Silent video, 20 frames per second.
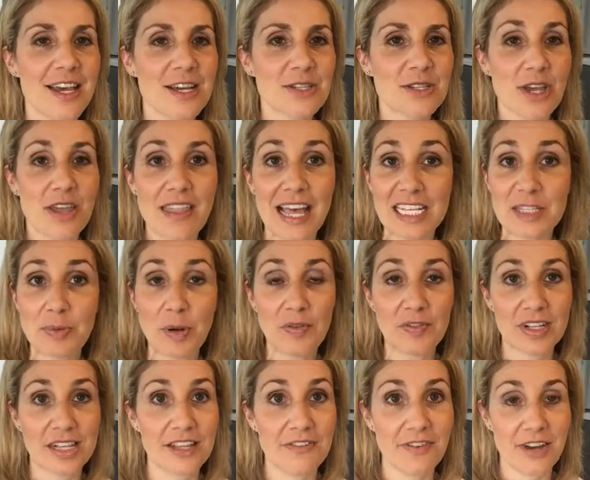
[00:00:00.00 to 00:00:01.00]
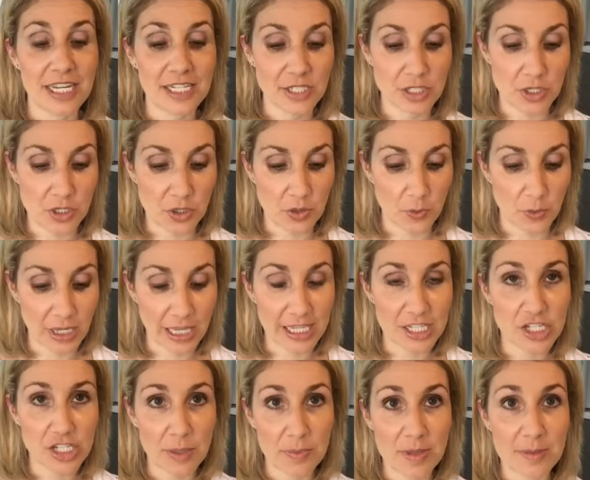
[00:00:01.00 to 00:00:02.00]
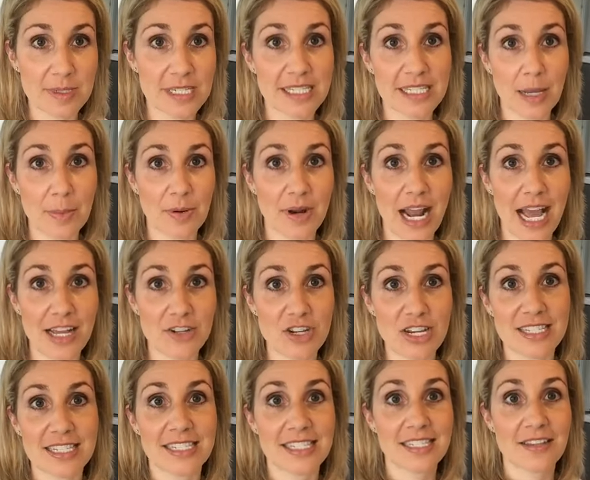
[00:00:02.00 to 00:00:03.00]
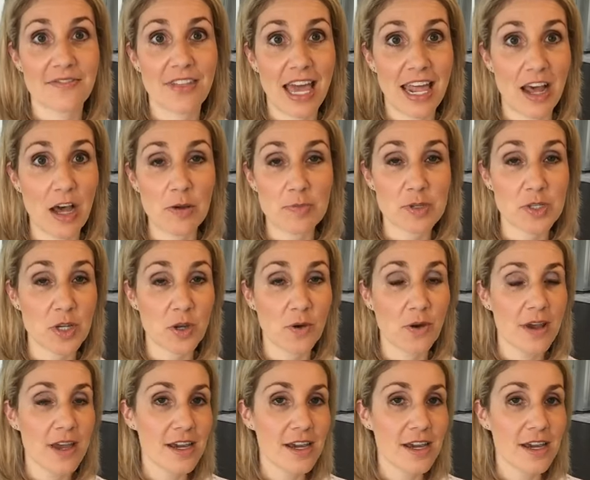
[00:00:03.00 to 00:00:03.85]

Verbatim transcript: So, and that's perfectly fine too. We can ship them to separate addresses if that helps you.